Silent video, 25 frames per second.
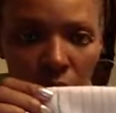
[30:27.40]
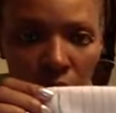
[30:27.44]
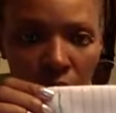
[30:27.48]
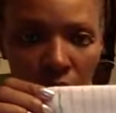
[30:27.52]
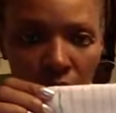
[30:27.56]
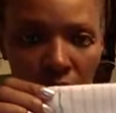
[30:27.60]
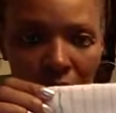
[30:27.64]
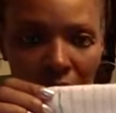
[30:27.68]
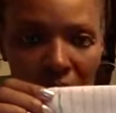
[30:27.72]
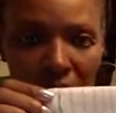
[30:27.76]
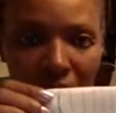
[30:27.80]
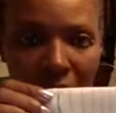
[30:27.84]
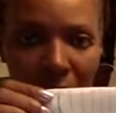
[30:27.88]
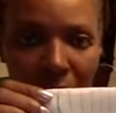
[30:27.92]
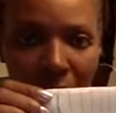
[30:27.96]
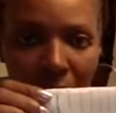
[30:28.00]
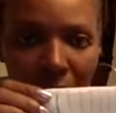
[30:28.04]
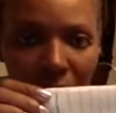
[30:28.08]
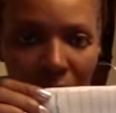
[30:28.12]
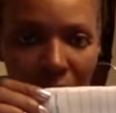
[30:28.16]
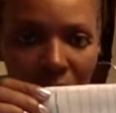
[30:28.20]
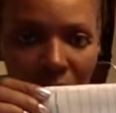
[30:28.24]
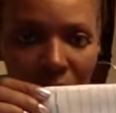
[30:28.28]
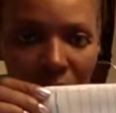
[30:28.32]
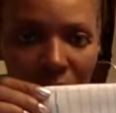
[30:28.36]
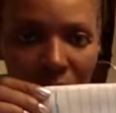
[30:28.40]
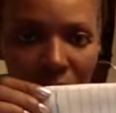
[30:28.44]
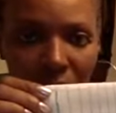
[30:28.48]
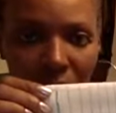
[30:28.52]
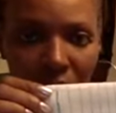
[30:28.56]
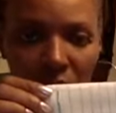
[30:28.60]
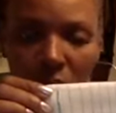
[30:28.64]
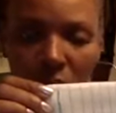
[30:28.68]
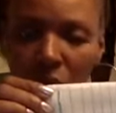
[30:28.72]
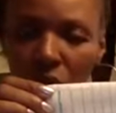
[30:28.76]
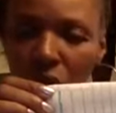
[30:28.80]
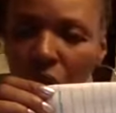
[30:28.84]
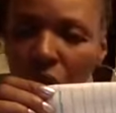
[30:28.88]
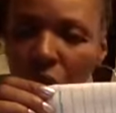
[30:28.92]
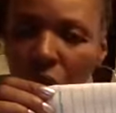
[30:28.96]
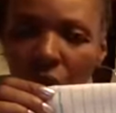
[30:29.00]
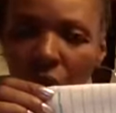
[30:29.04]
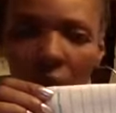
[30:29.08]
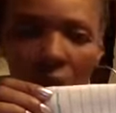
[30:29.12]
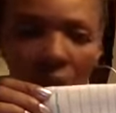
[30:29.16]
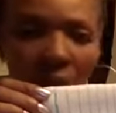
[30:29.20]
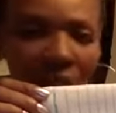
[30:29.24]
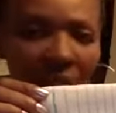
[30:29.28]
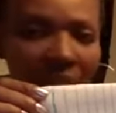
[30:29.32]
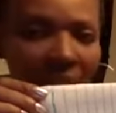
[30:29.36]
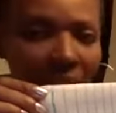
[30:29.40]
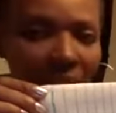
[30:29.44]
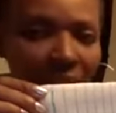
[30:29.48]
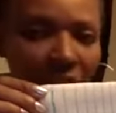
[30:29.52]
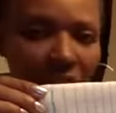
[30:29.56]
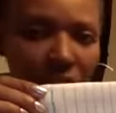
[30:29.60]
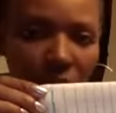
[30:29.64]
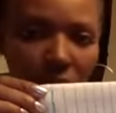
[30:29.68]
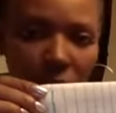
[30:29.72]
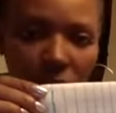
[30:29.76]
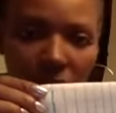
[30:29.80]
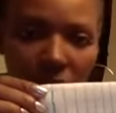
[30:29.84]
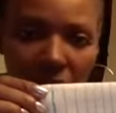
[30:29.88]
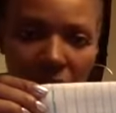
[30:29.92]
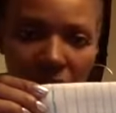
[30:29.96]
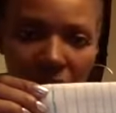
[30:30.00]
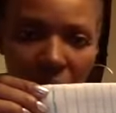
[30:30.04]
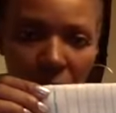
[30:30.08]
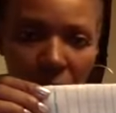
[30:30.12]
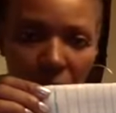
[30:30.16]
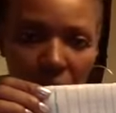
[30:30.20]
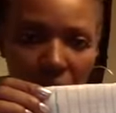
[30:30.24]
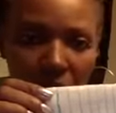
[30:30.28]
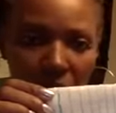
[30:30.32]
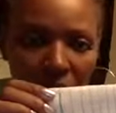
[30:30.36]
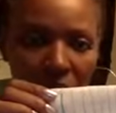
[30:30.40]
the top. You don't have to do it that way.